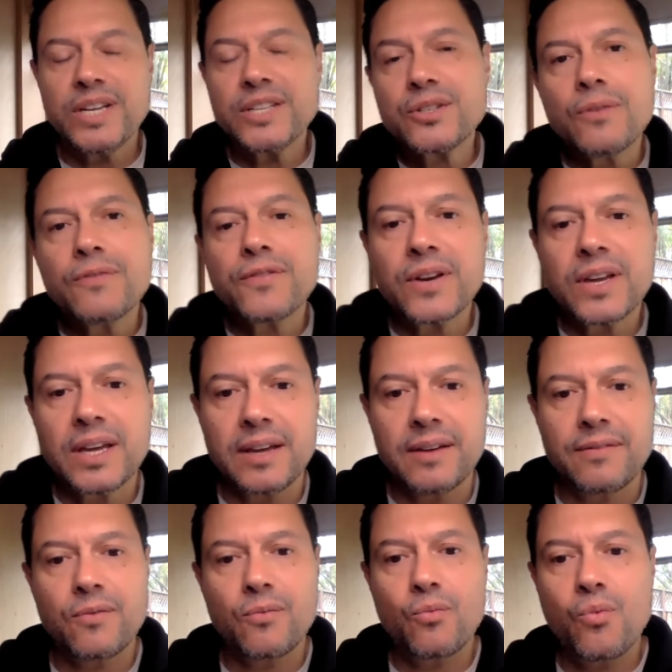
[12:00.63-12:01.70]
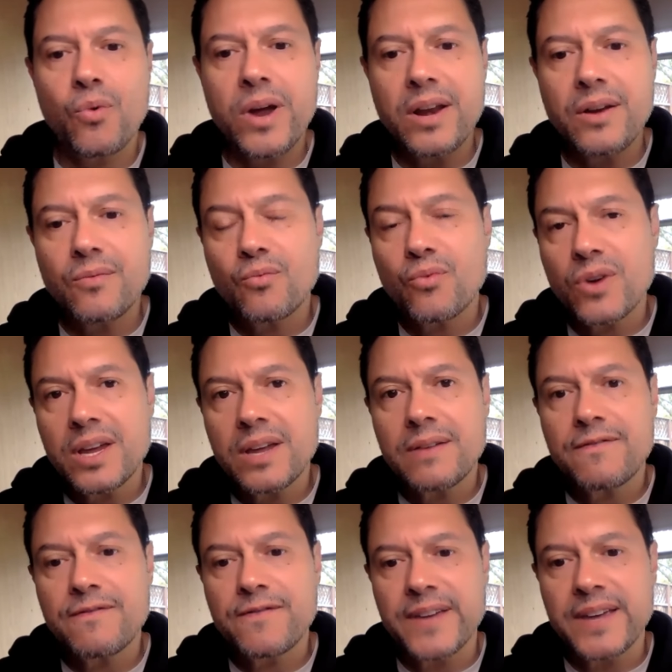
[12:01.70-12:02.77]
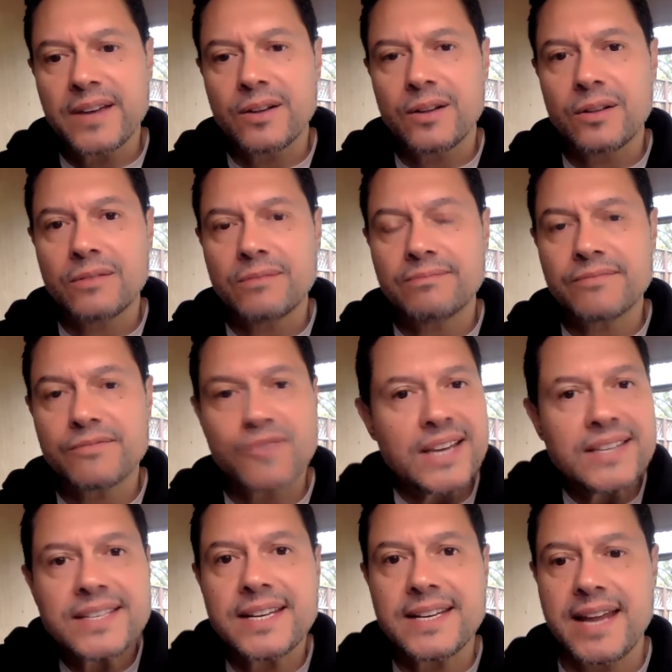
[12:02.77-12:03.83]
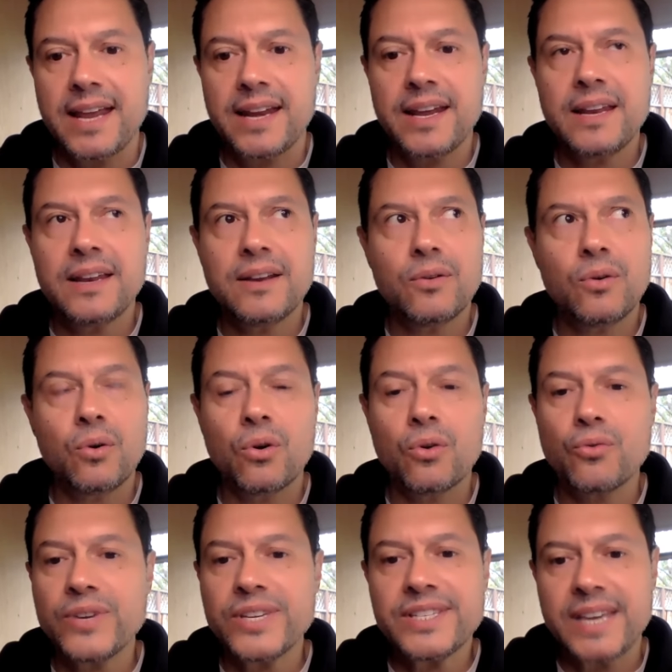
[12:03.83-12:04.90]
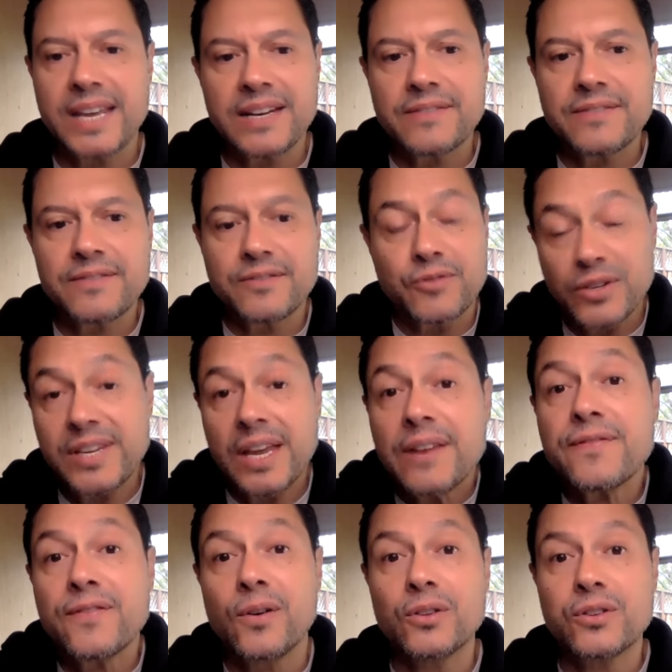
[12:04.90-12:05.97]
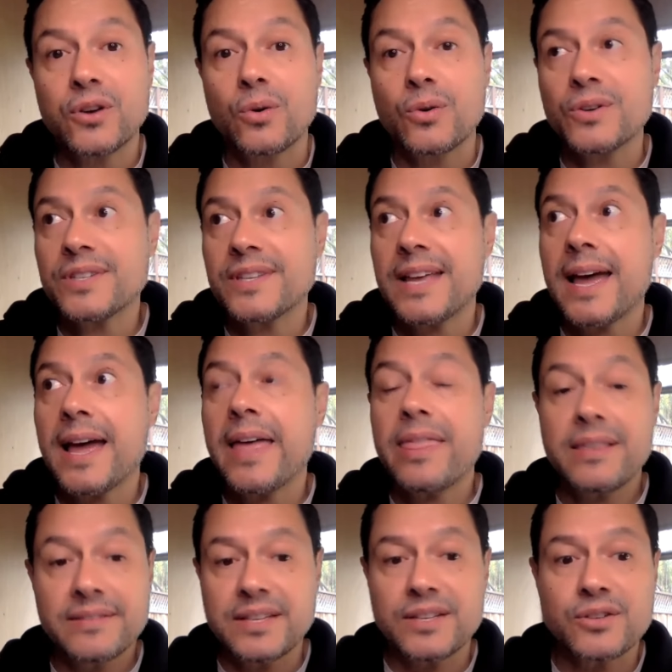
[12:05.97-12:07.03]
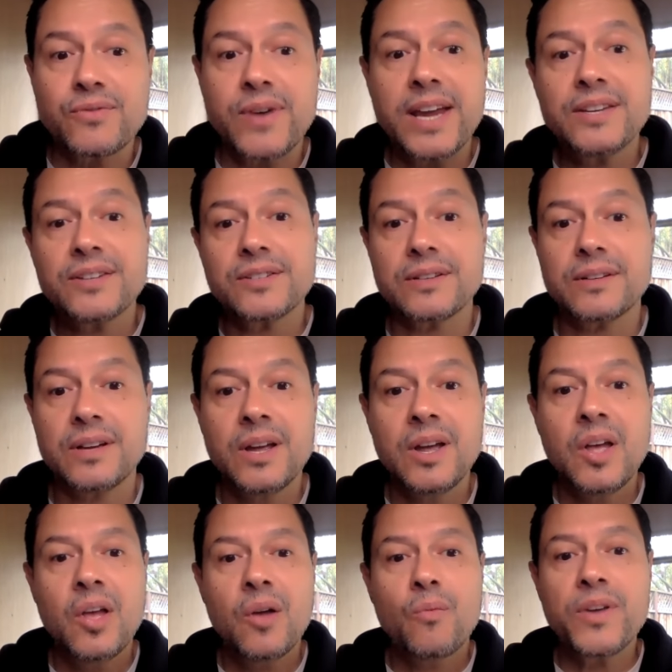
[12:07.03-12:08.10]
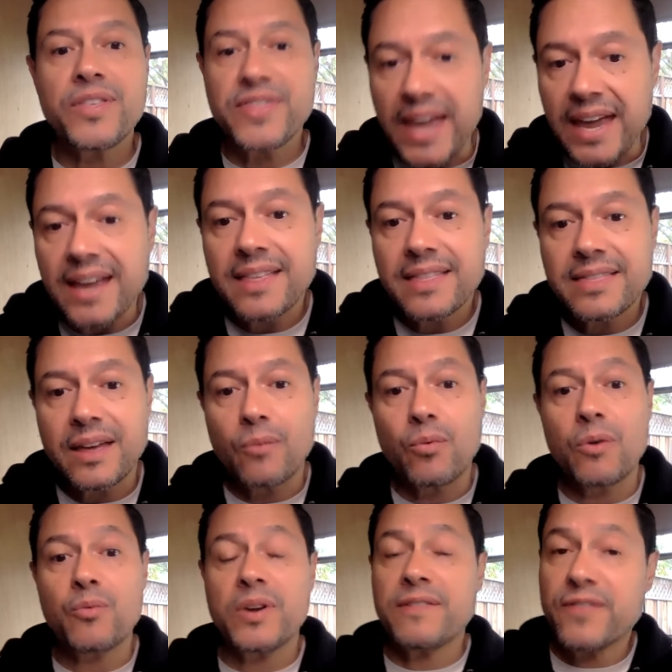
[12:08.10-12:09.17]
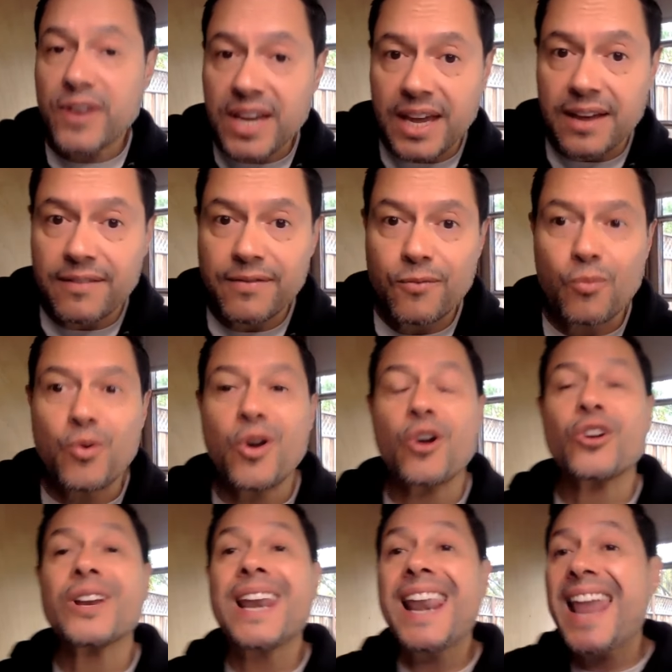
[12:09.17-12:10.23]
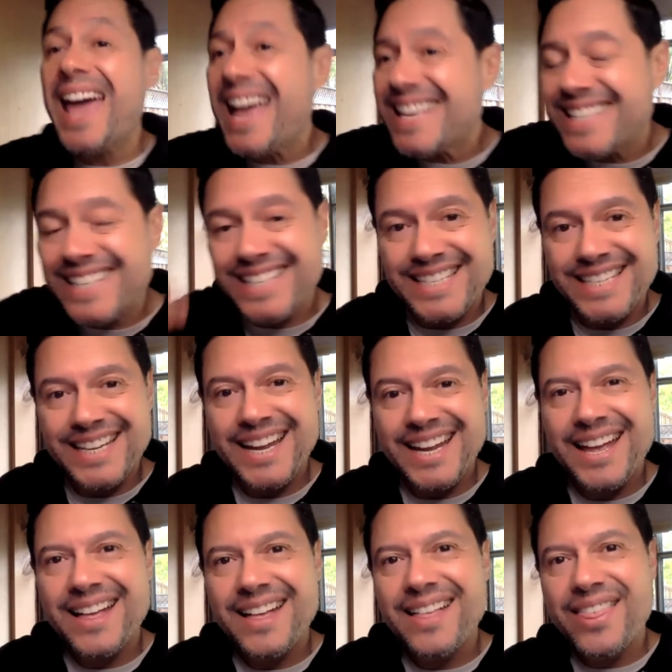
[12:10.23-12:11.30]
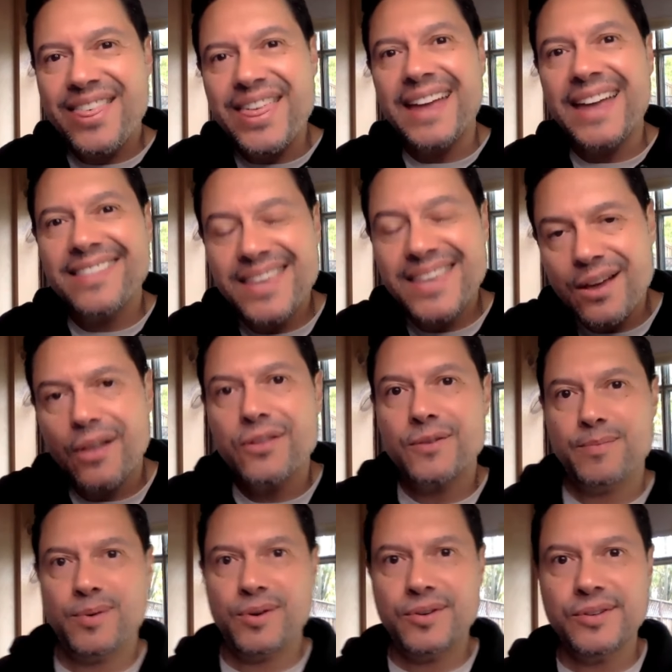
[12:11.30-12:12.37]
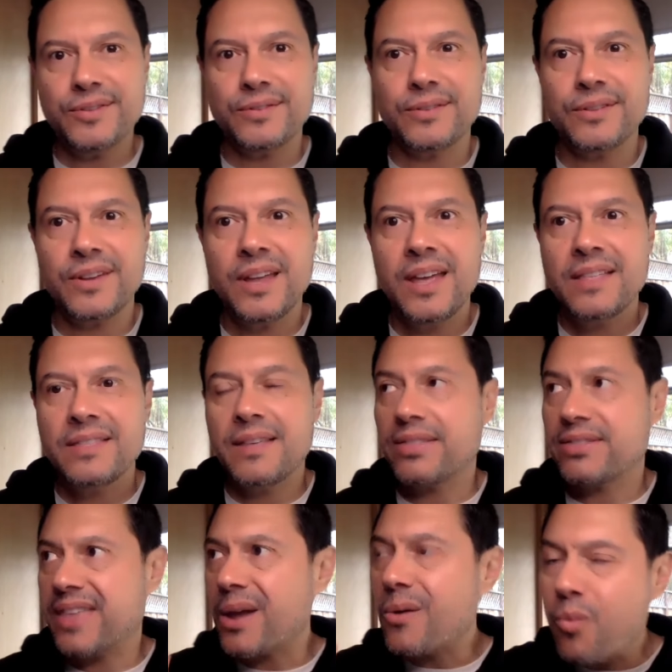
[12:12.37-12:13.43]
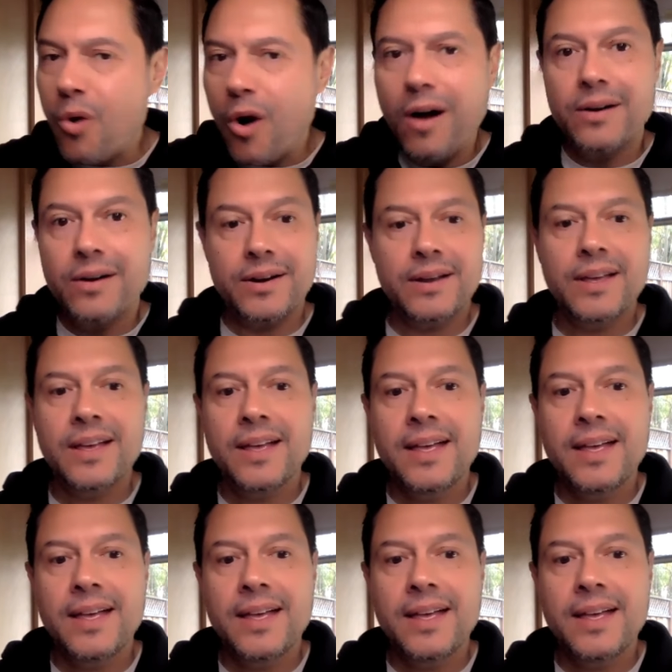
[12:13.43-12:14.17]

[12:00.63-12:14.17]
we don't forgive when we feel resignated or resentful towards that situation. We think that when we forgive, we are less than the other person, that they won.